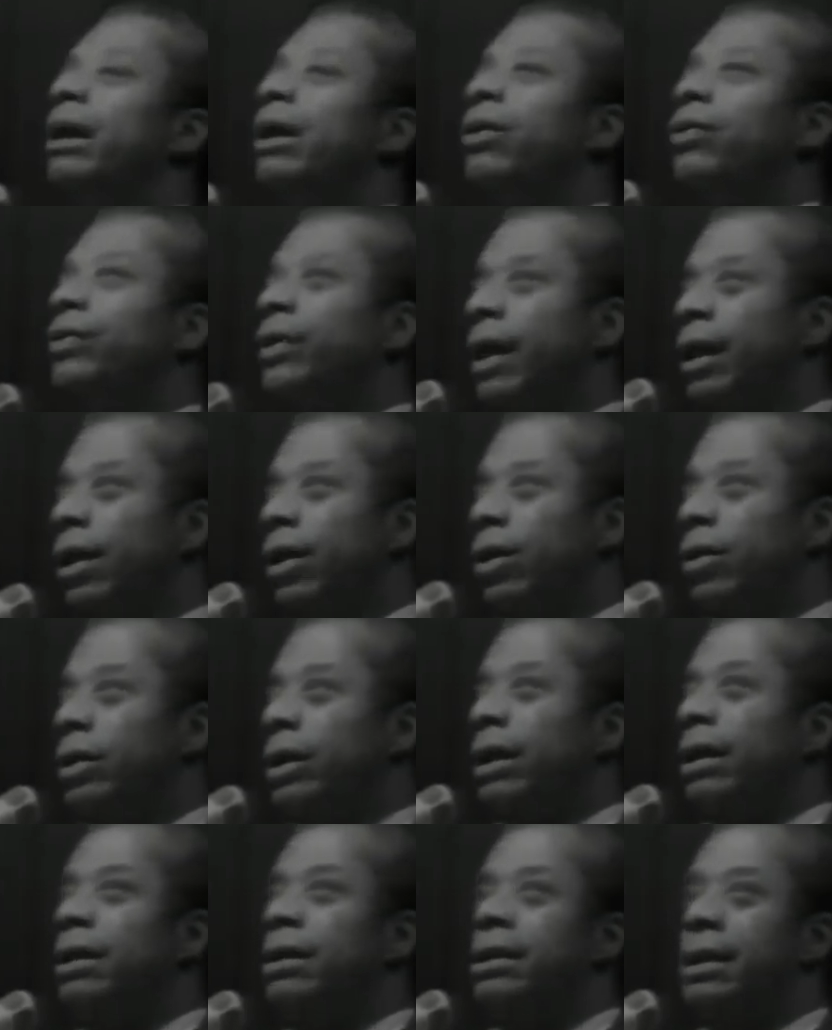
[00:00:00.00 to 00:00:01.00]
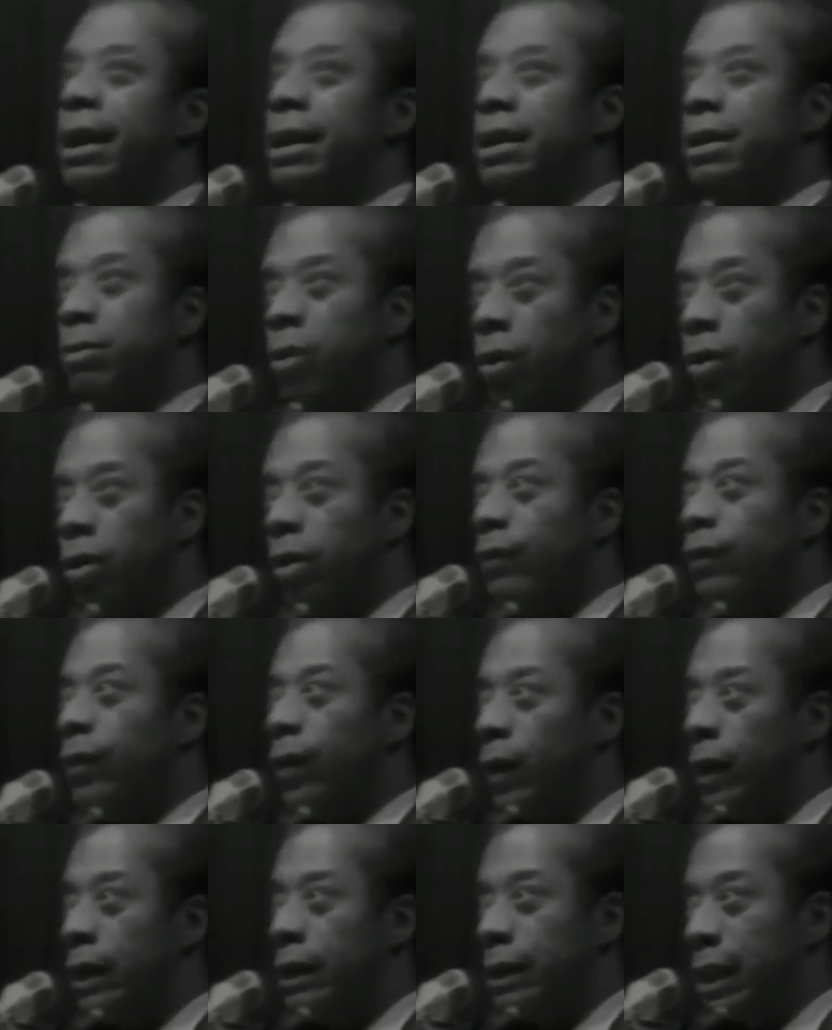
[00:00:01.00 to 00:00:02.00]
Othello kills Desdemona,
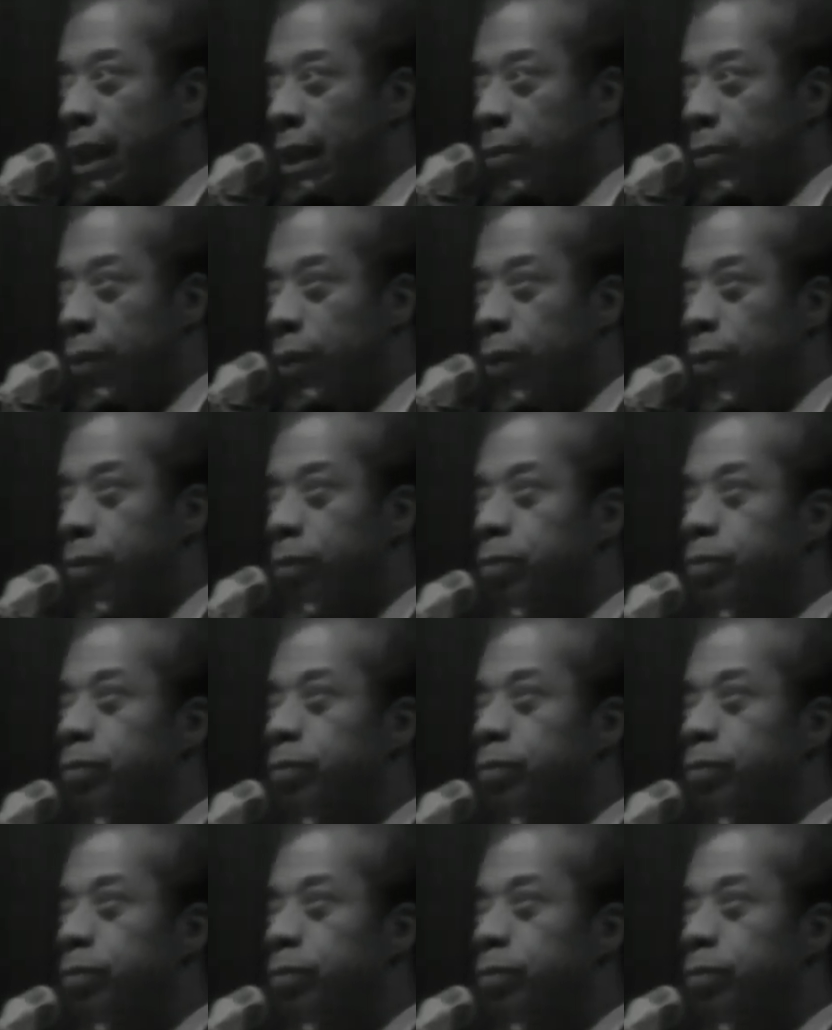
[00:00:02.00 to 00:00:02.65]
for example,